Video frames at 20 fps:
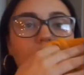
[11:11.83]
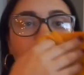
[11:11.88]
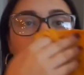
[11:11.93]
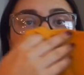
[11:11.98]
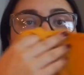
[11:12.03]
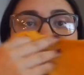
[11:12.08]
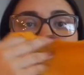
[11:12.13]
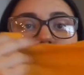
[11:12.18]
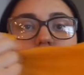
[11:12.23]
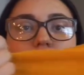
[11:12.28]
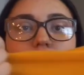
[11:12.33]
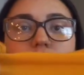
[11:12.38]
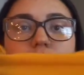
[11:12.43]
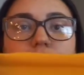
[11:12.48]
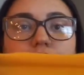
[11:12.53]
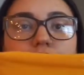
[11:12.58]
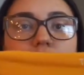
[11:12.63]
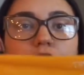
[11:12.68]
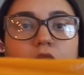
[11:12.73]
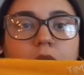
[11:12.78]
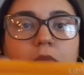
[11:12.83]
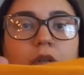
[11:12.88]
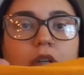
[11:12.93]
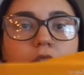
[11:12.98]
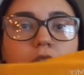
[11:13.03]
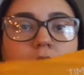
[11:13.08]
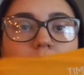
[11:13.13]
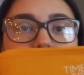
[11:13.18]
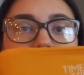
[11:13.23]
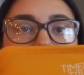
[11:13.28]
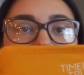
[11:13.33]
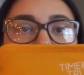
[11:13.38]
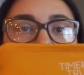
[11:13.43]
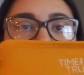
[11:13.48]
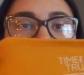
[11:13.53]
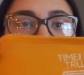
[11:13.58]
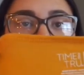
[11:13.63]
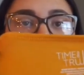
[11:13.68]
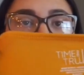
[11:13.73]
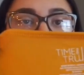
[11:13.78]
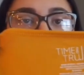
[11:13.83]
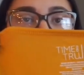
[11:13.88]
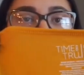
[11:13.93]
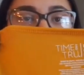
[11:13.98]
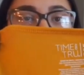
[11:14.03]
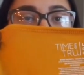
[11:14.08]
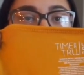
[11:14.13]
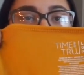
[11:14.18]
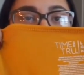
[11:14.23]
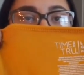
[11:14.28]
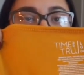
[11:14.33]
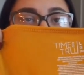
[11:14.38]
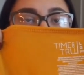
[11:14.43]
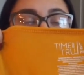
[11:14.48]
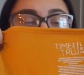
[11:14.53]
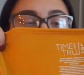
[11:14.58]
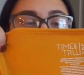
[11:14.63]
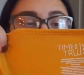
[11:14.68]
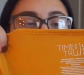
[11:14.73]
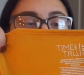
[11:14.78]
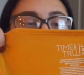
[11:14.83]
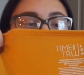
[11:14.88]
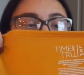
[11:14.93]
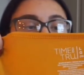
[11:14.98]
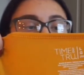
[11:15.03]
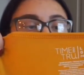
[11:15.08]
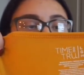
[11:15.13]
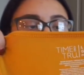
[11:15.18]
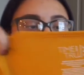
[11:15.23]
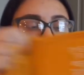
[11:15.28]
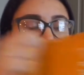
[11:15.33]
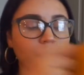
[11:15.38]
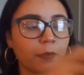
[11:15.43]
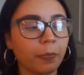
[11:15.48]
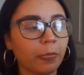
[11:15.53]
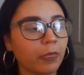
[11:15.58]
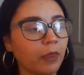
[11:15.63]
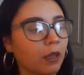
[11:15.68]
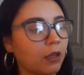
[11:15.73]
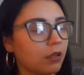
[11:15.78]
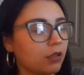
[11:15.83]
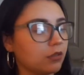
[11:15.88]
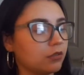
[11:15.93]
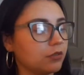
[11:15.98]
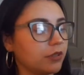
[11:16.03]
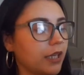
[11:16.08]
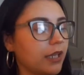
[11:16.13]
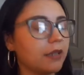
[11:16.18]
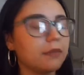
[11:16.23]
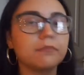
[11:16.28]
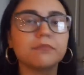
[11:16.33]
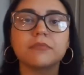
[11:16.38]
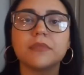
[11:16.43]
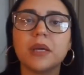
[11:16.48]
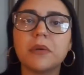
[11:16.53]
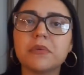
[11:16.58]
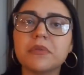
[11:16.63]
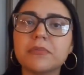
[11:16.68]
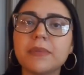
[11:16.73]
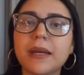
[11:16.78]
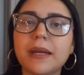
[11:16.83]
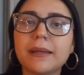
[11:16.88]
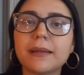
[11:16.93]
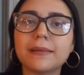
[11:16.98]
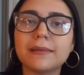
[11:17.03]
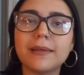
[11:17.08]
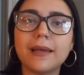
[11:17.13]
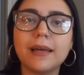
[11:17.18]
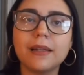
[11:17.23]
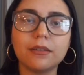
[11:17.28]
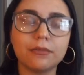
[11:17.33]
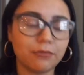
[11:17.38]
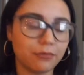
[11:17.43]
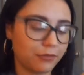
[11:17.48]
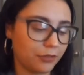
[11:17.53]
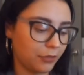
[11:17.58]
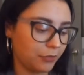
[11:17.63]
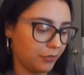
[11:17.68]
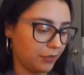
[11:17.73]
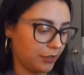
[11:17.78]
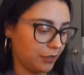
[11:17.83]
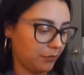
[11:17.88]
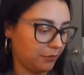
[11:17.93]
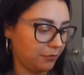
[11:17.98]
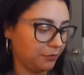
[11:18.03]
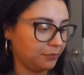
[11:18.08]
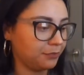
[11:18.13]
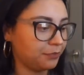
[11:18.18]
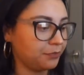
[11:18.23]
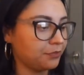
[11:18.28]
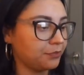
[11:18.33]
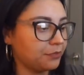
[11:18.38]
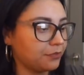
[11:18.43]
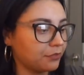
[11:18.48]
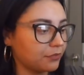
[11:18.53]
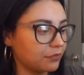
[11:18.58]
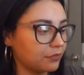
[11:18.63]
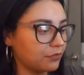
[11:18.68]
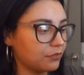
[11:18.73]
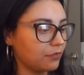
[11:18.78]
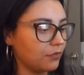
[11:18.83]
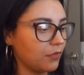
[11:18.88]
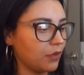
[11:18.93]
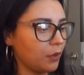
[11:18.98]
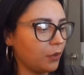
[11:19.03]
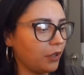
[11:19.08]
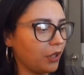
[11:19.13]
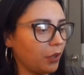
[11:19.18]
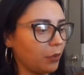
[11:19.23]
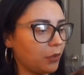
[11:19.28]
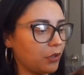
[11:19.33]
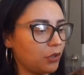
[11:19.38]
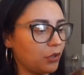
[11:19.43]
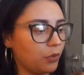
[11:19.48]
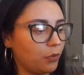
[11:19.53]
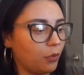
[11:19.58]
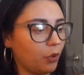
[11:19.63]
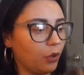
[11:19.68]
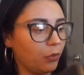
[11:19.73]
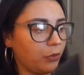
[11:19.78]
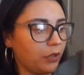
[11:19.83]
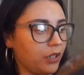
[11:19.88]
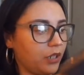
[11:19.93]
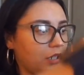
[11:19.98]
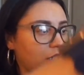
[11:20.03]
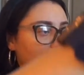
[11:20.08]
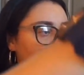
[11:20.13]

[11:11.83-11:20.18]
it's also from Time and True. Dang, I was buying a lot from them when I went to Walmart.